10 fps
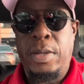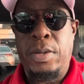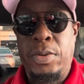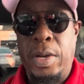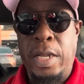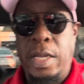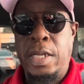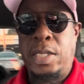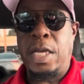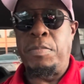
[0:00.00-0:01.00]
right in the
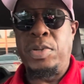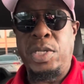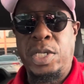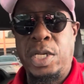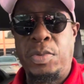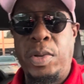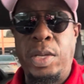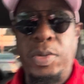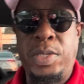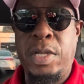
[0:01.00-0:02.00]
same position where
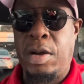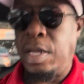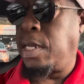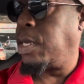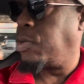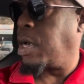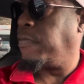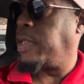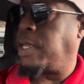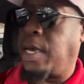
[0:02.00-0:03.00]
you started the
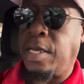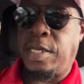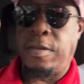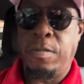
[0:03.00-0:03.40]
driving test,